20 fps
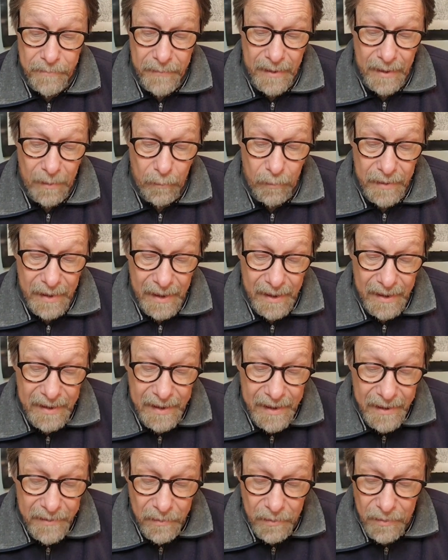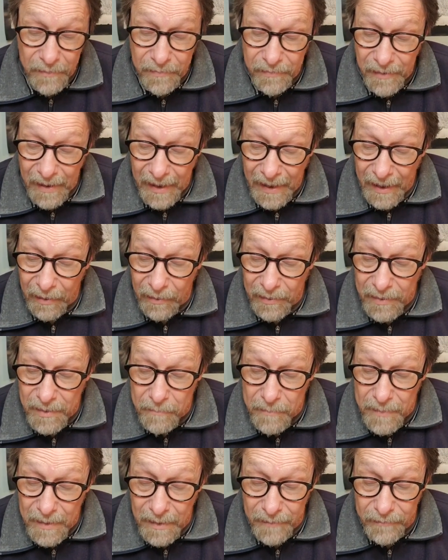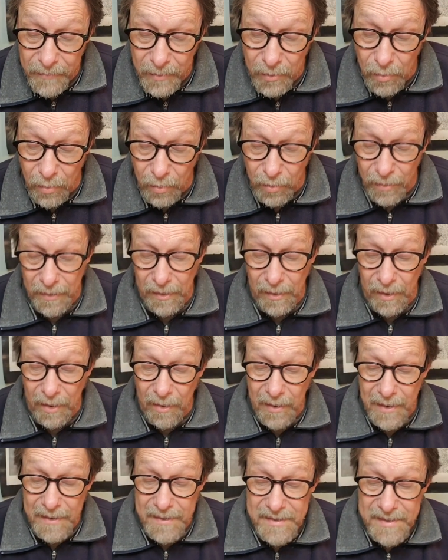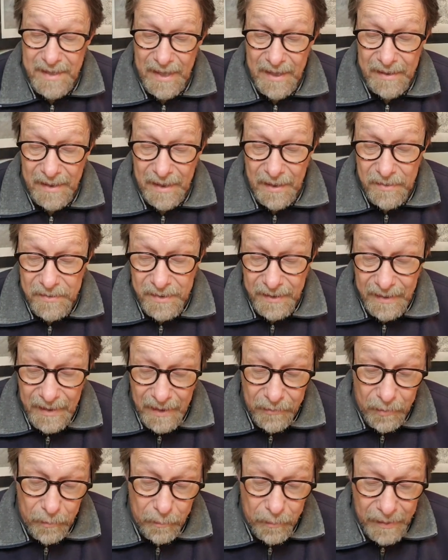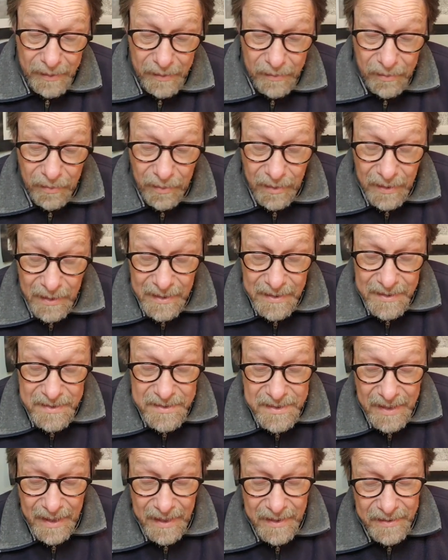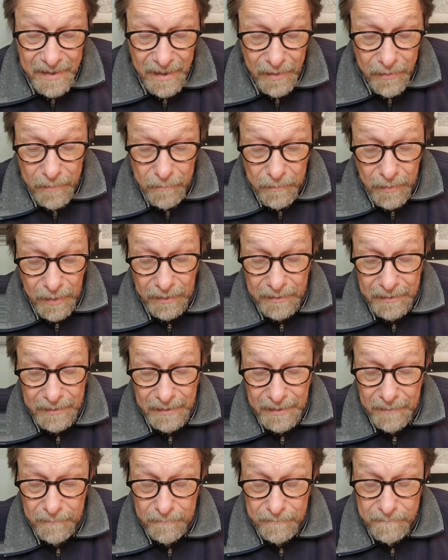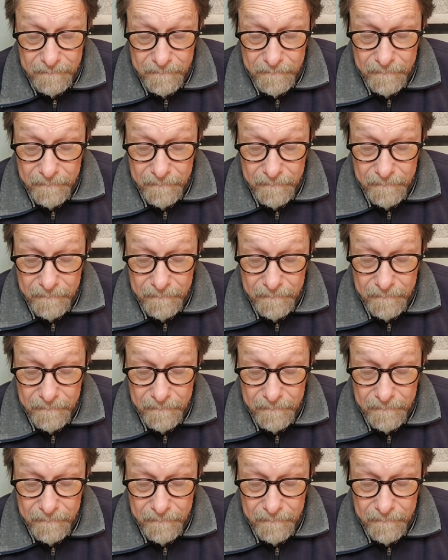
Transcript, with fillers: And when they had kindled a fire in the middle of the courtyard and sat down together, Peter sat down among them.